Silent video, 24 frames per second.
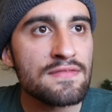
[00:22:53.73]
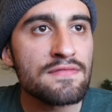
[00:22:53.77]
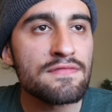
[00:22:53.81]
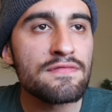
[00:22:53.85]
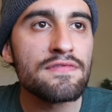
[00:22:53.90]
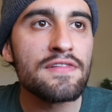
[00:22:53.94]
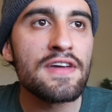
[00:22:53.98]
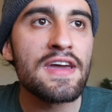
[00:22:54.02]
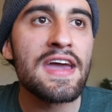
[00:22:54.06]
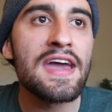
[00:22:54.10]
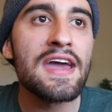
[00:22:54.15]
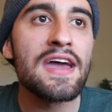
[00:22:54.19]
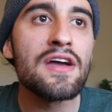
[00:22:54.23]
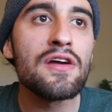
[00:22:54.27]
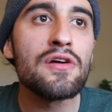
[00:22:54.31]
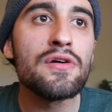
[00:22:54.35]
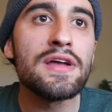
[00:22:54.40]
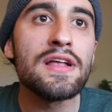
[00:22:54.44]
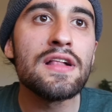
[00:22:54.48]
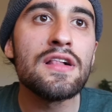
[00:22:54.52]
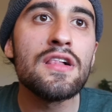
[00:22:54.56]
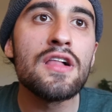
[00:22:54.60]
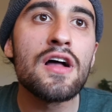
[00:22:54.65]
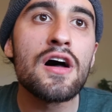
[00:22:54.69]
I'm
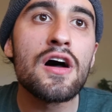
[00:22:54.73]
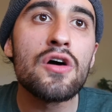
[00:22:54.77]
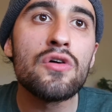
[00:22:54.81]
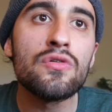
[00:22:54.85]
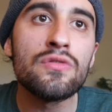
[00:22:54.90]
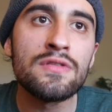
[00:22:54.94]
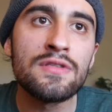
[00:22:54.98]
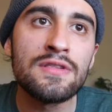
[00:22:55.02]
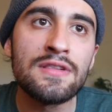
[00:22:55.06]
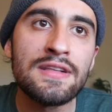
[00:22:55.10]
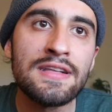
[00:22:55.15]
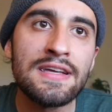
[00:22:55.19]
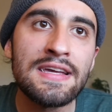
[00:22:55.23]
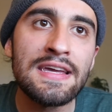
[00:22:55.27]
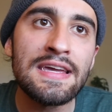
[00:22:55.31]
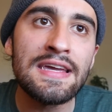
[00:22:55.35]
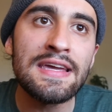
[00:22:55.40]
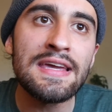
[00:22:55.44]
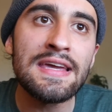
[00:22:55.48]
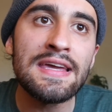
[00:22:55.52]
very lonely.